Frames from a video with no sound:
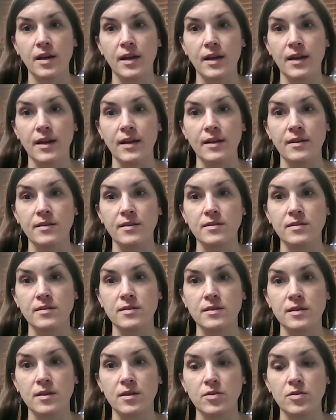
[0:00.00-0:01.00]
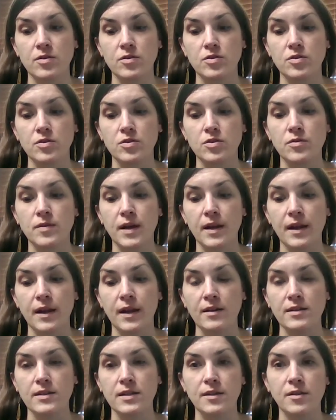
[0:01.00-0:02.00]
is to
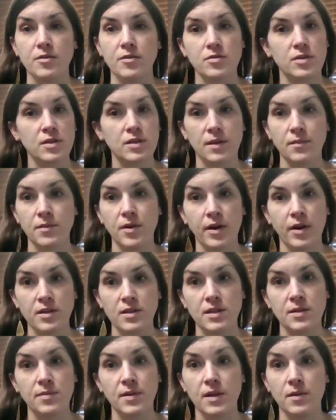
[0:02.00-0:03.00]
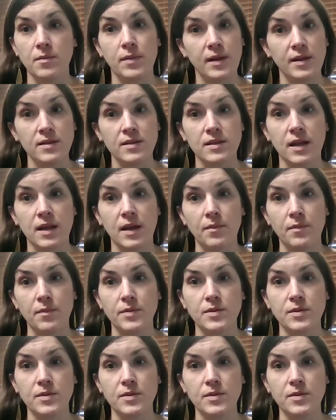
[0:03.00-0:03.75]
connect either to WRTP Big Step